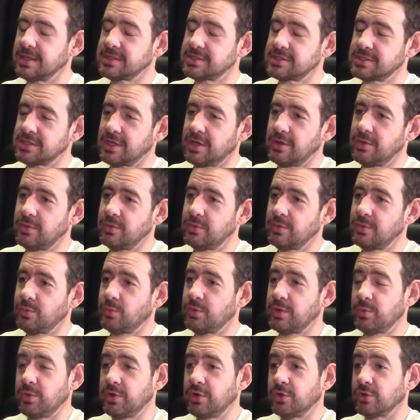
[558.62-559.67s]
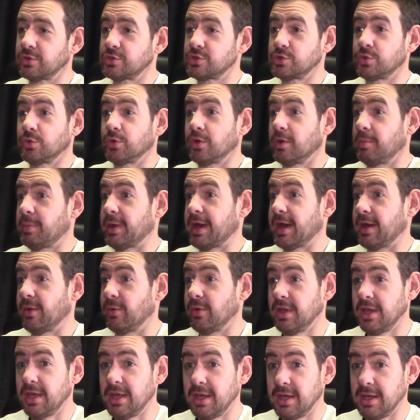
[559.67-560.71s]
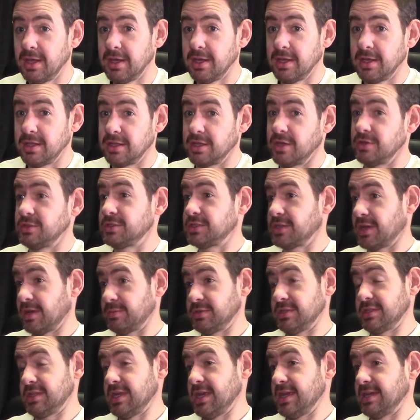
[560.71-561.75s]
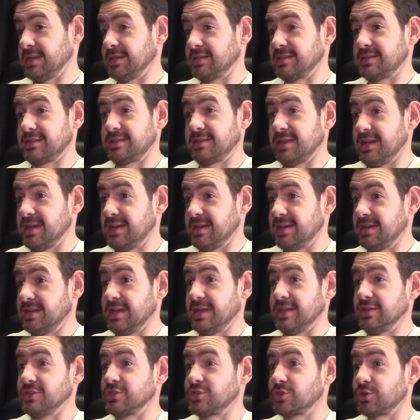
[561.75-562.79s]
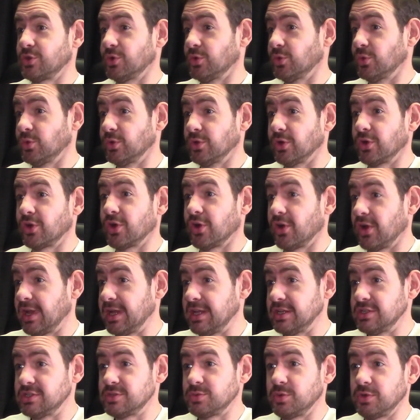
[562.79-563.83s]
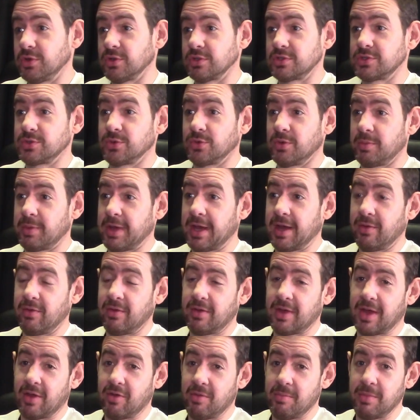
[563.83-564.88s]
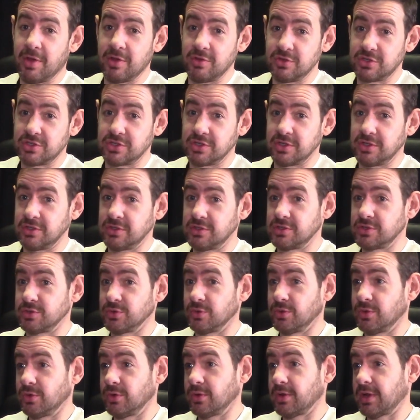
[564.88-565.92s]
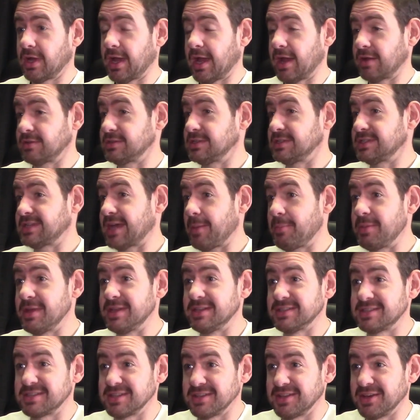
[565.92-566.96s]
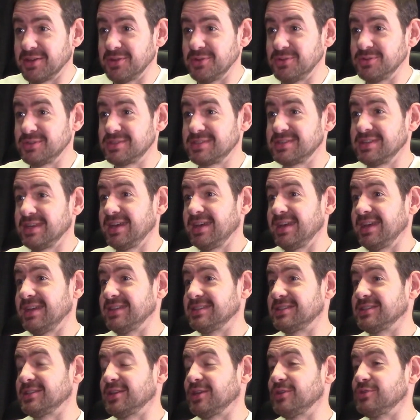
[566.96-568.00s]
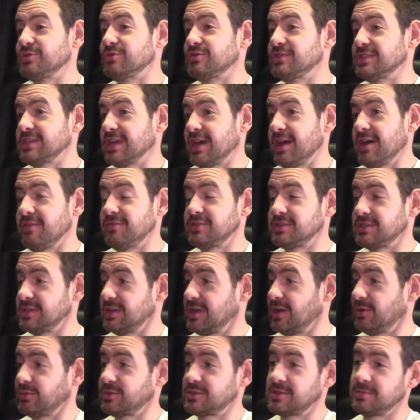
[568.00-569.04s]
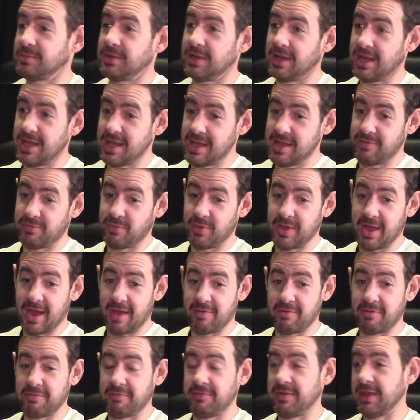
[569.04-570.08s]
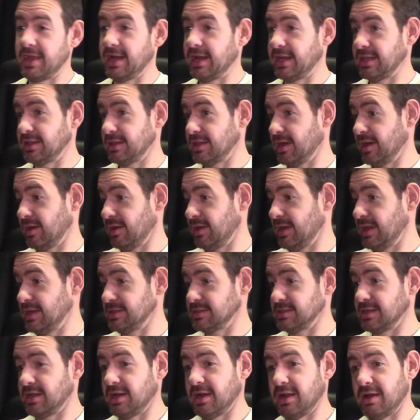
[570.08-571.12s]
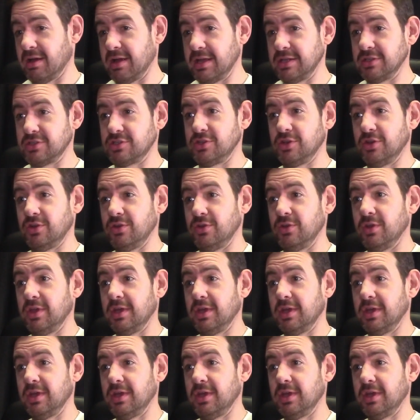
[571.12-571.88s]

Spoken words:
so we're not taught about those types of things in school or college. We're not taught about our emotions or how to tap into those reserves. And ultimately, if we have a feeling that isn't aligned to